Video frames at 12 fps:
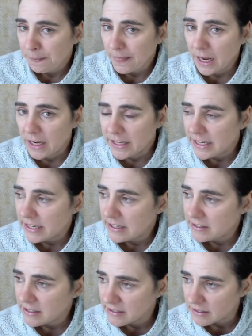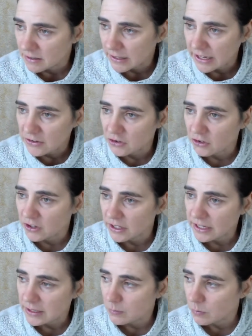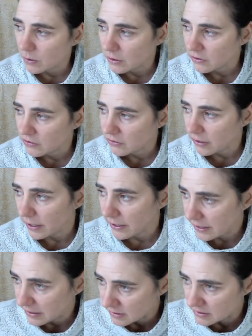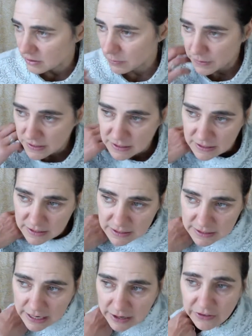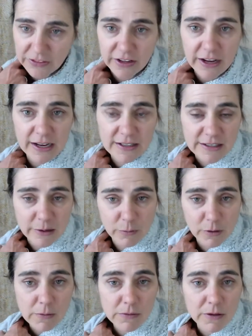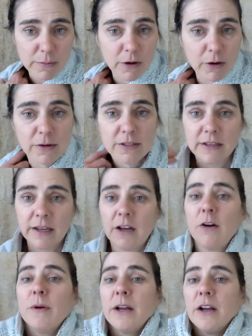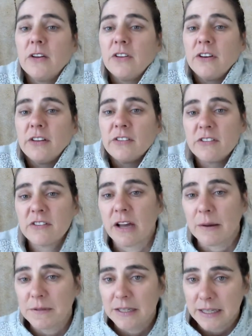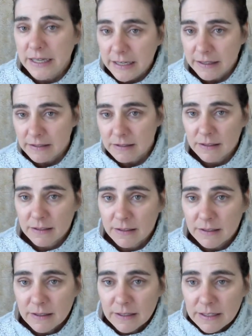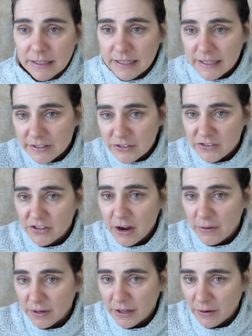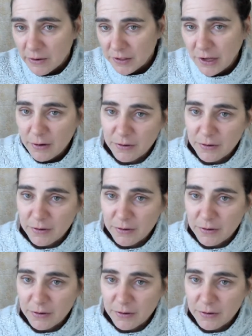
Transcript: He's a glazier and he works, he has his own business in town, and the guys that work with him are always like, oh my gosh, he doesn't stop to eat. He can just go and go and go.